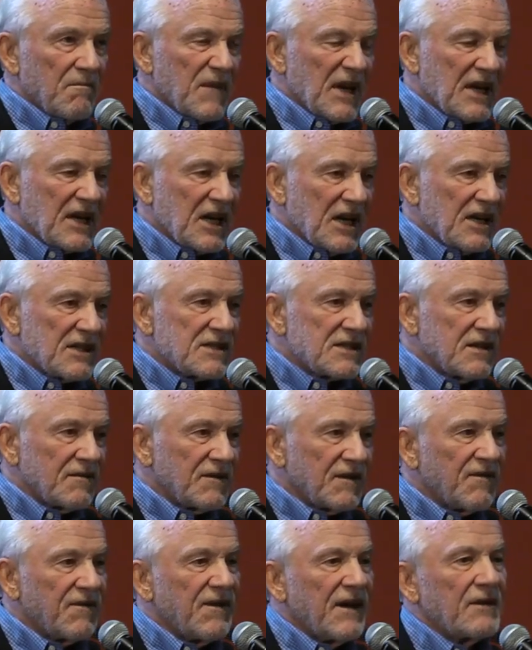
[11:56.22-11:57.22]
Because
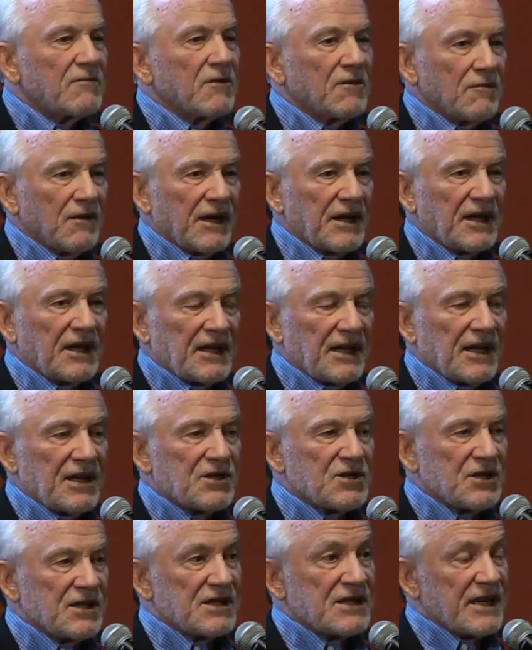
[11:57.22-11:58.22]
of the federal
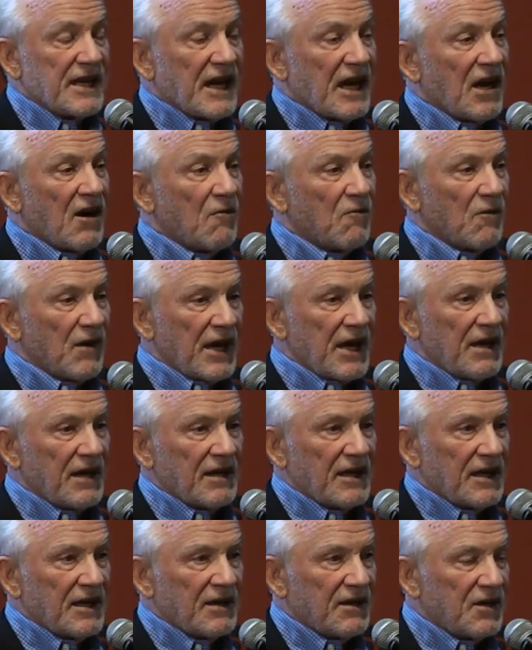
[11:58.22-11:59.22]
regulations now,
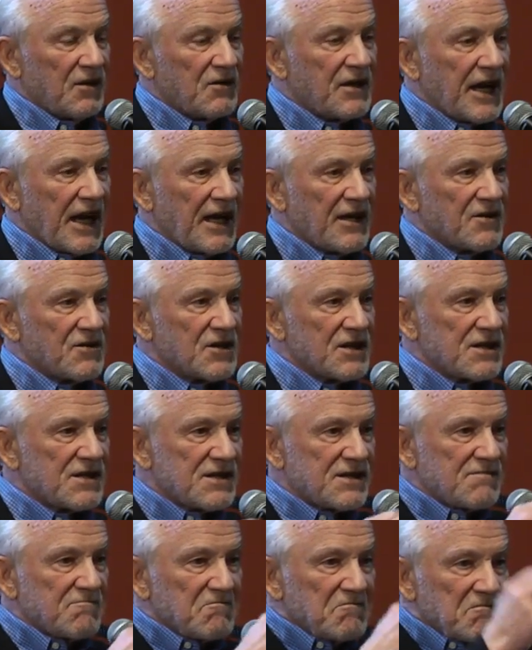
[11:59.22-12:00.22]
and you can't
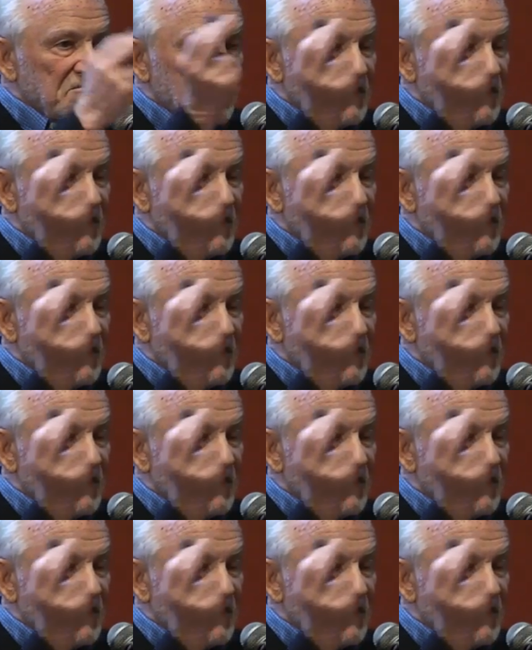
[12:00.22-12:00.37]
just